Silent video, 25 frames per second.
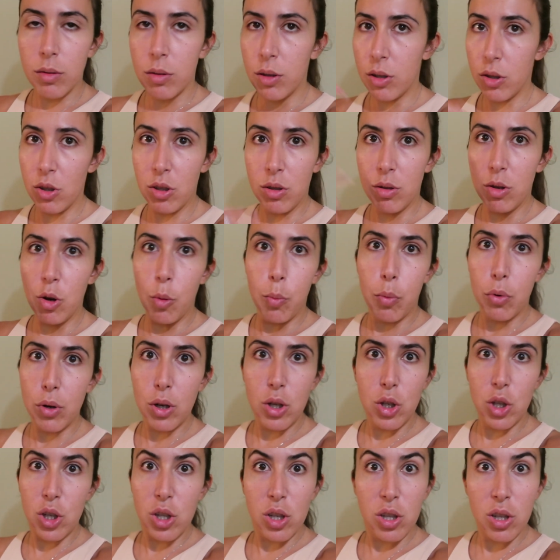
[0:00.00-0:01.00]
You, your body
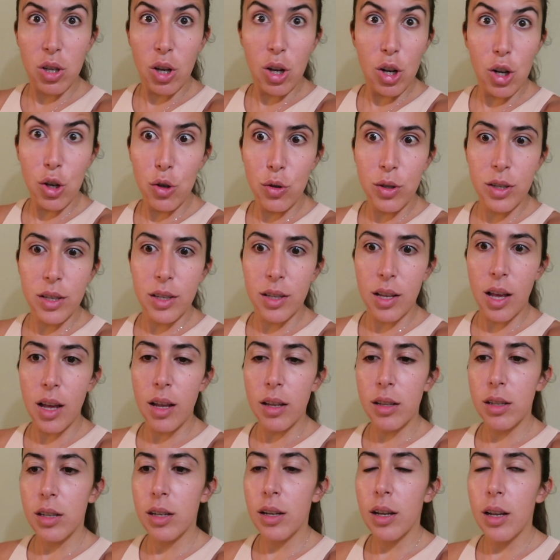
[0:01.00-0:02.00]
just loses
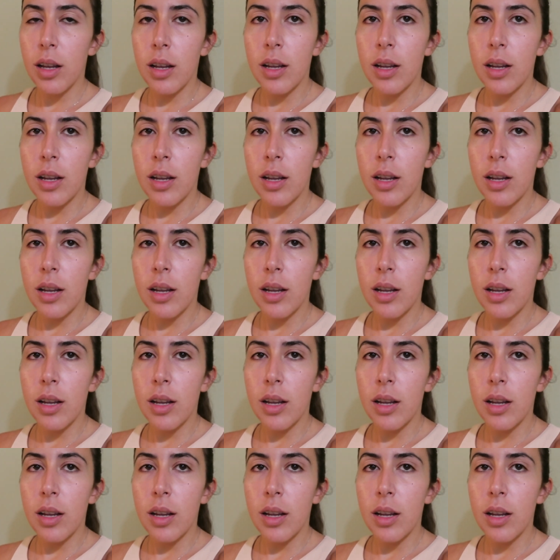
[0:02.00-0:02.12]
it.